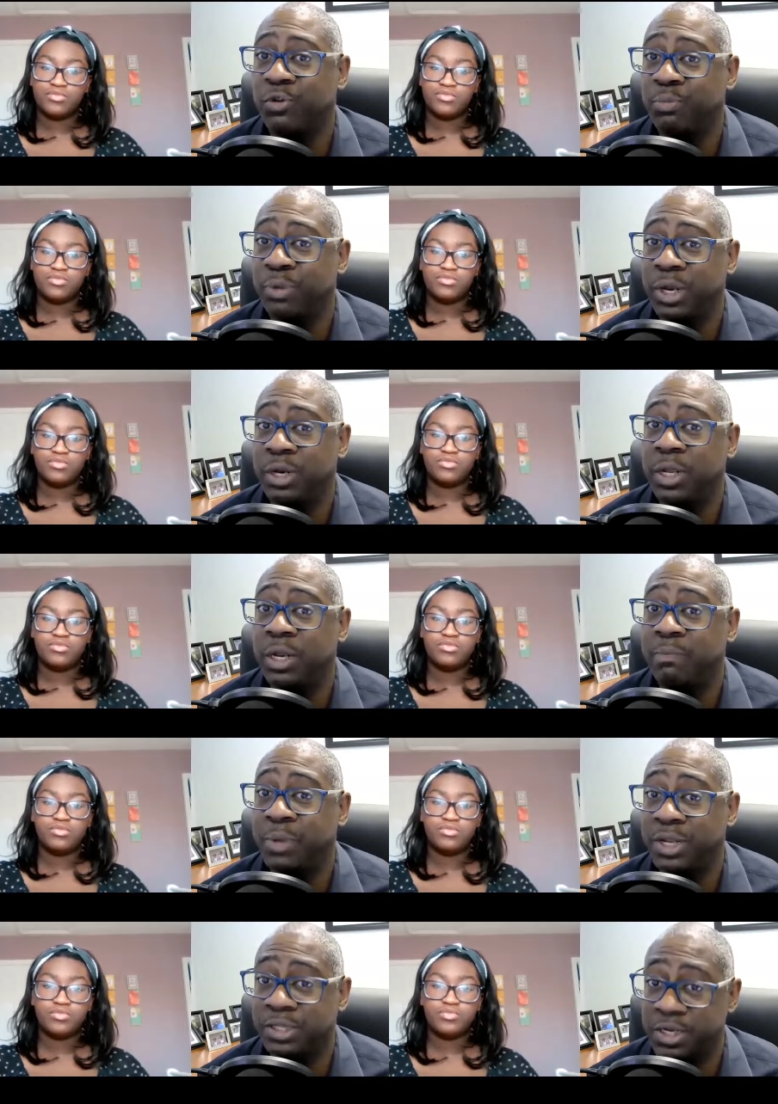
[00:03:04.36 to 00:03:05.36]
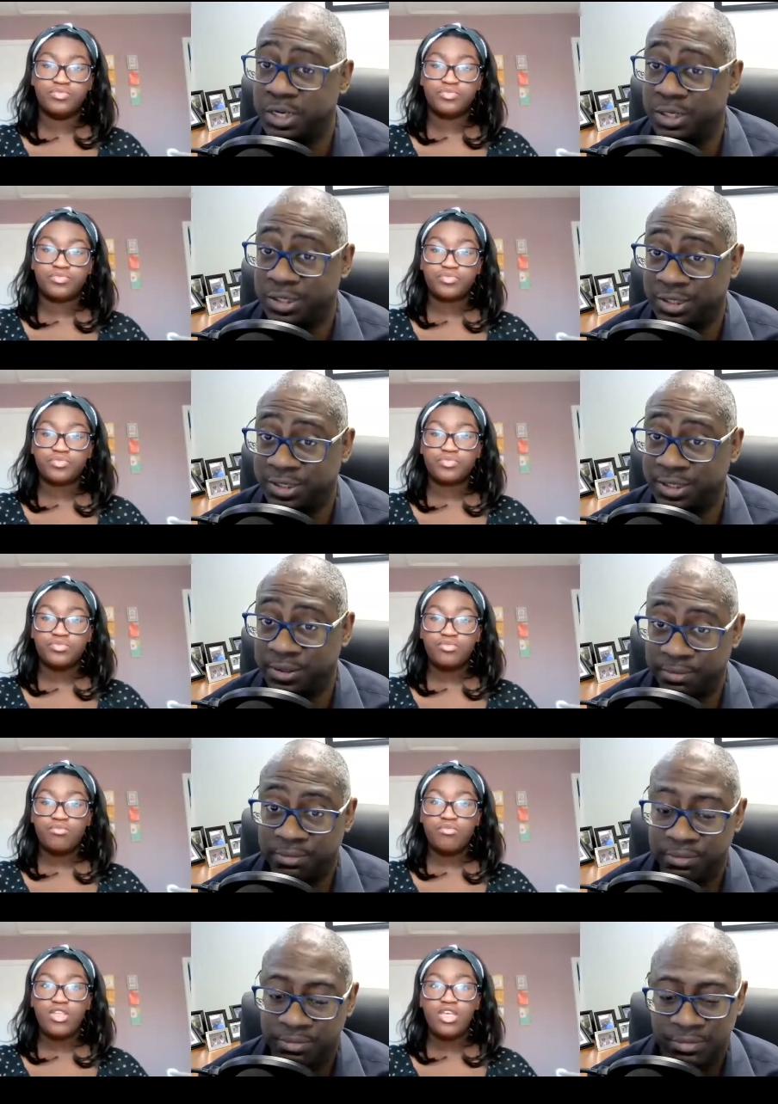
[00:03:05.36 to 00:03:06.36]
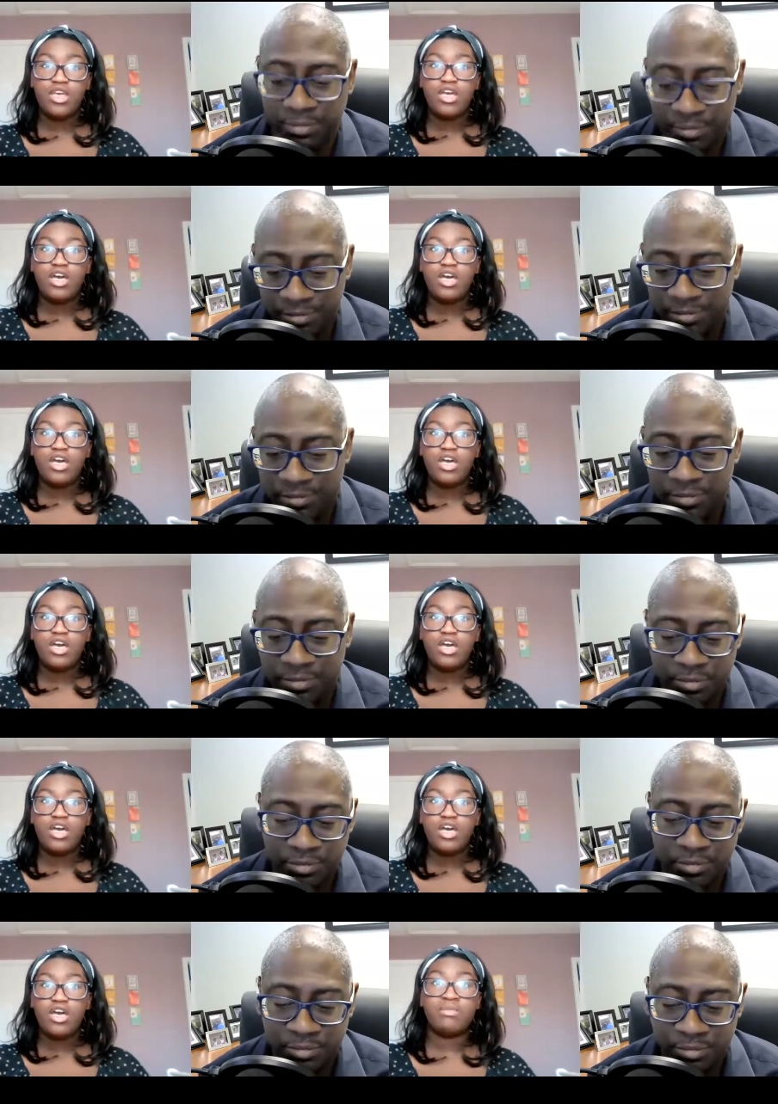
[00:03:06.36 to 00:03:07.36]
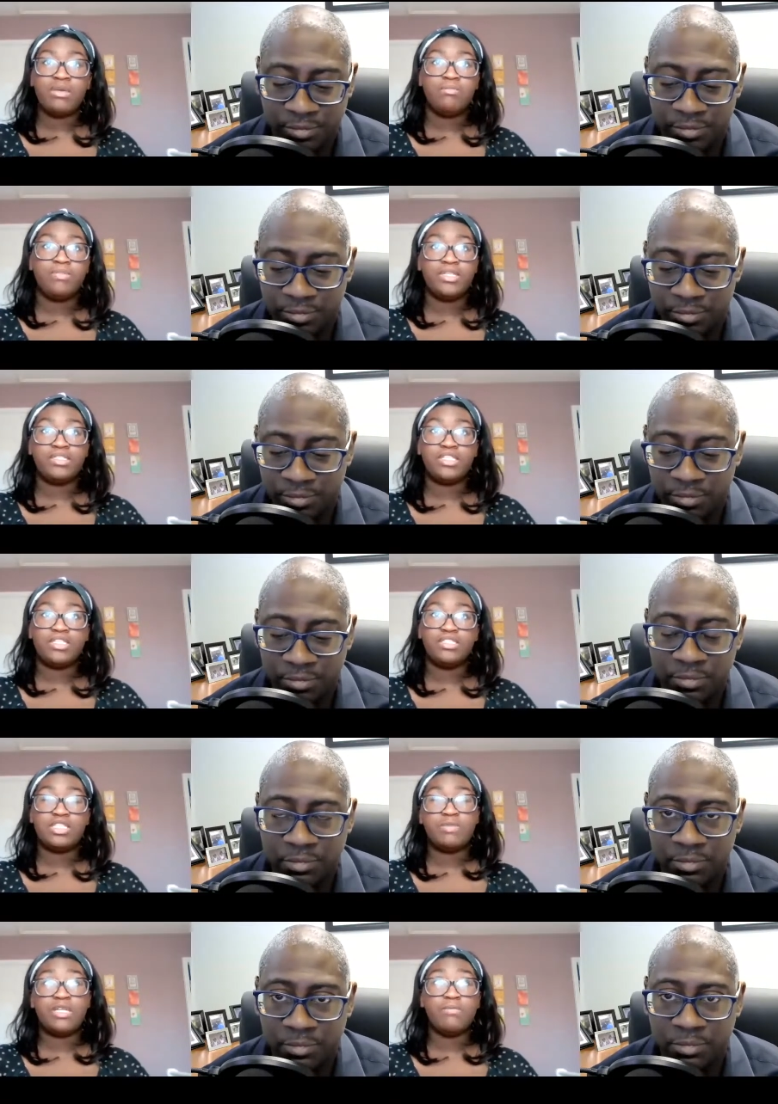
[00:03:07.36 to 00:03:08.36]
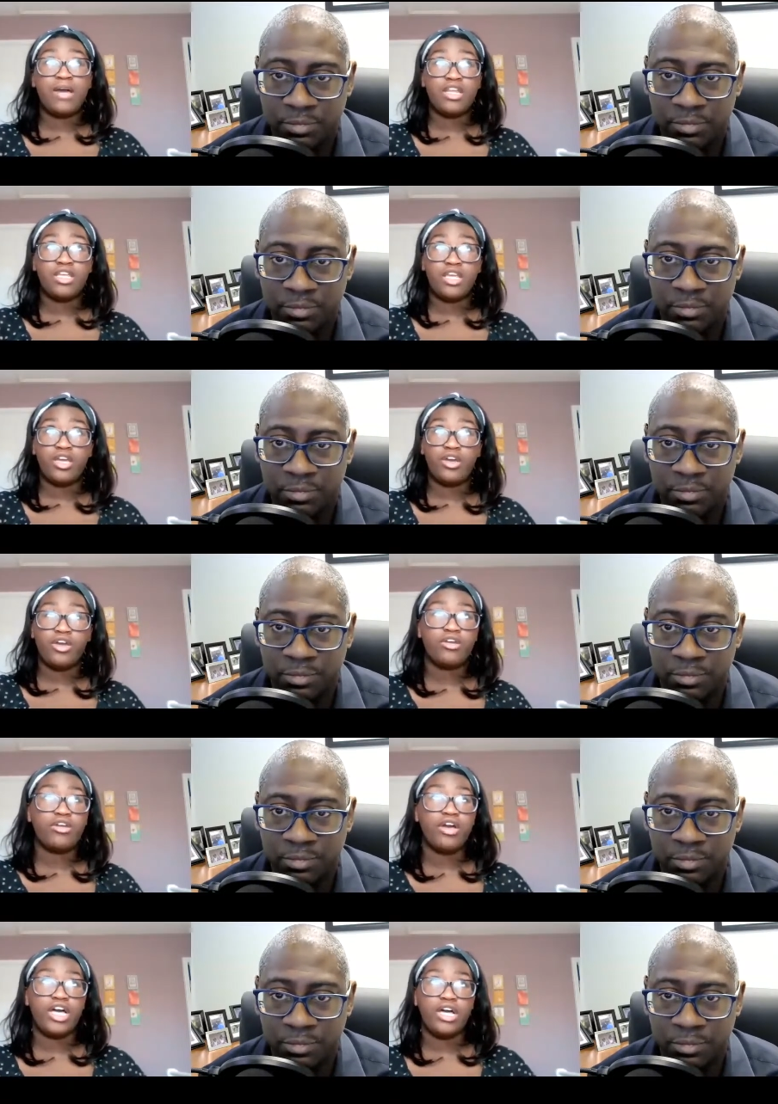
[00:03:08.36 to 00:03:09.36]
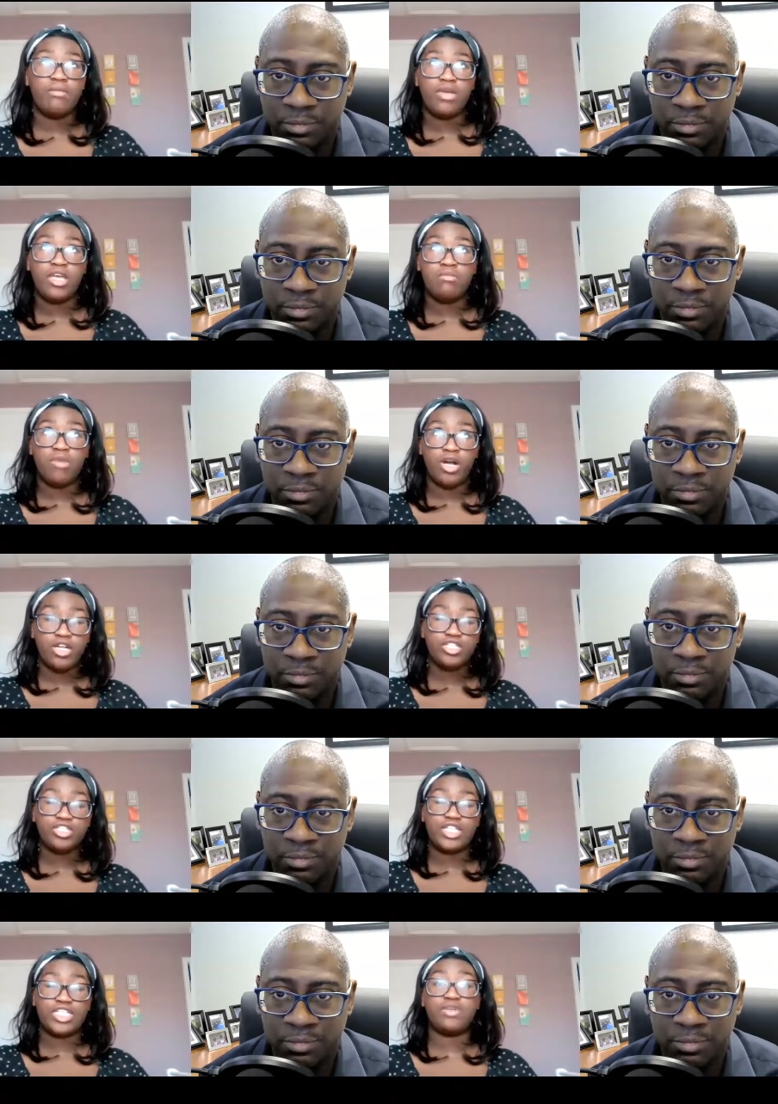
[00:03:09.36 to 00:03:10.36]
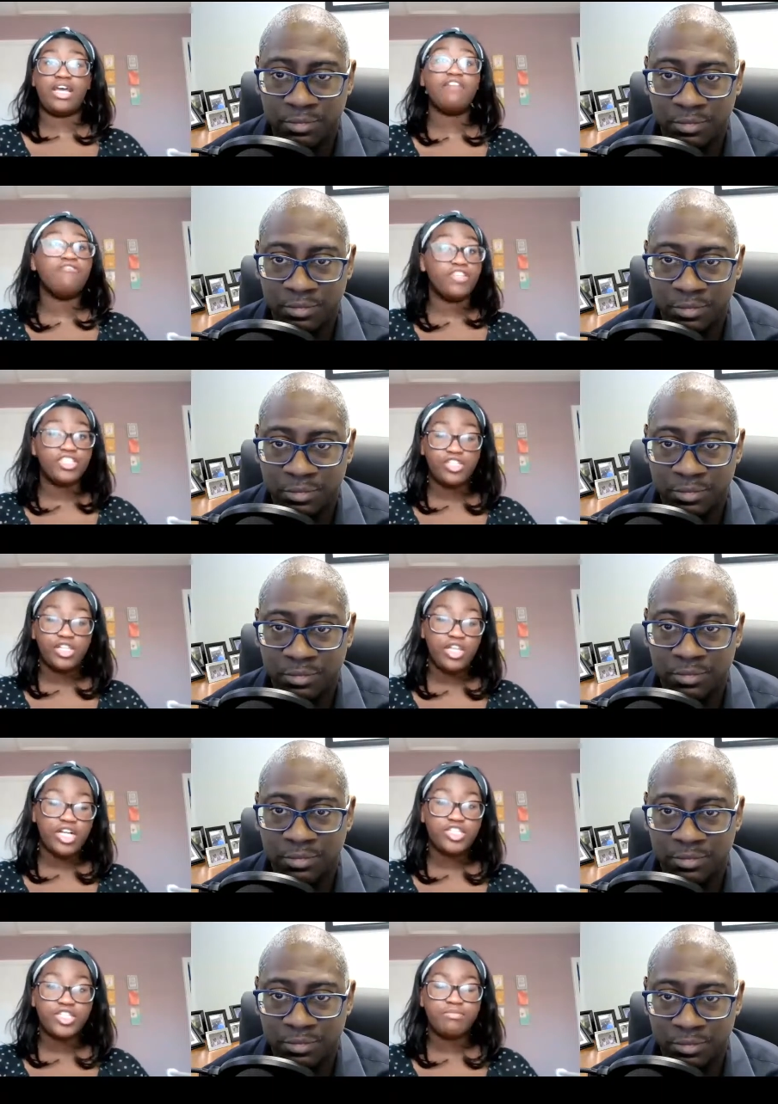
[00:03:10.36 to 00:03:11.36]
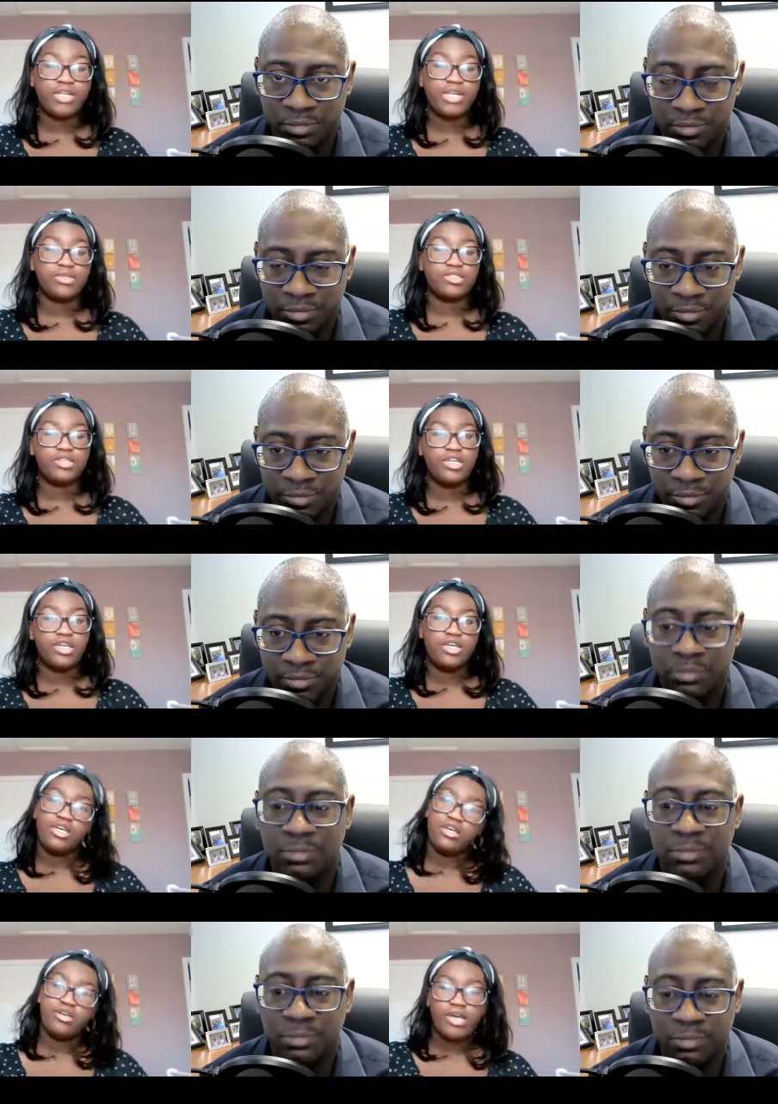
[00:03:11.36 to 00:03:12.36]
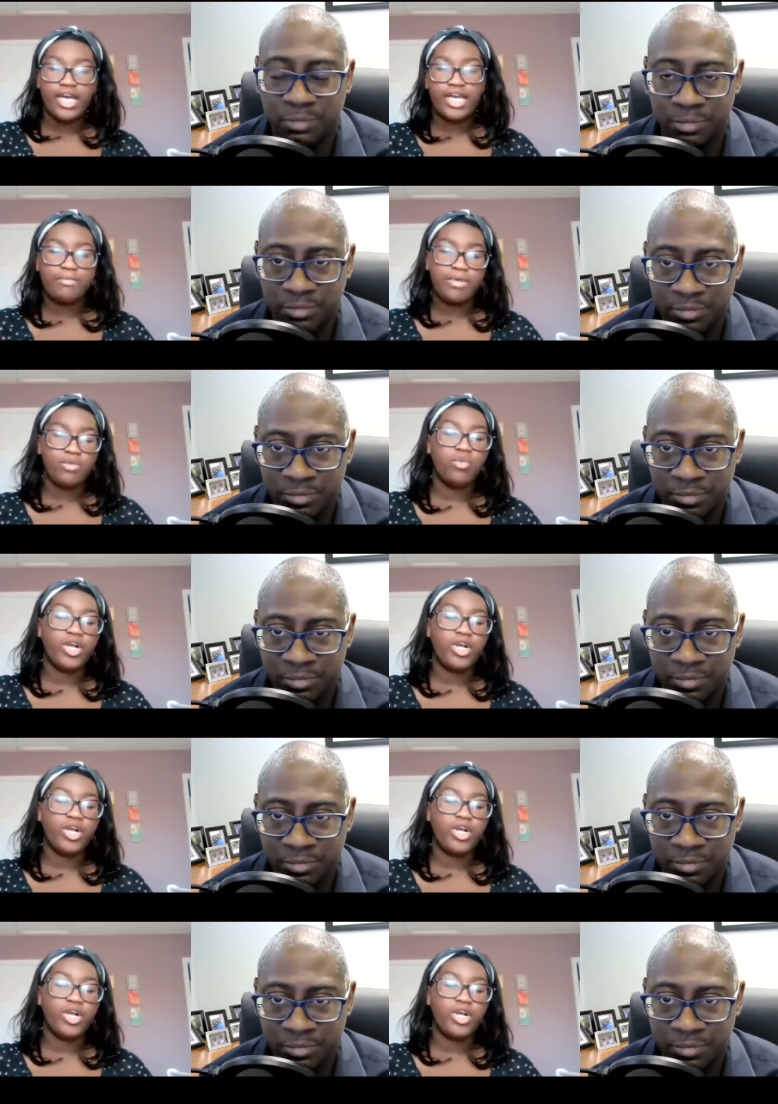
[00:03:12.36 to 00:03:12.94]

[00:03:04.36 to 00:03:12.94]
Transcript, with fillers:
Speaker 1: you been in business?
Speaker 2: Um, I started my business. It's been about a year um, in March. That's when I officially launched it. But I was, I had been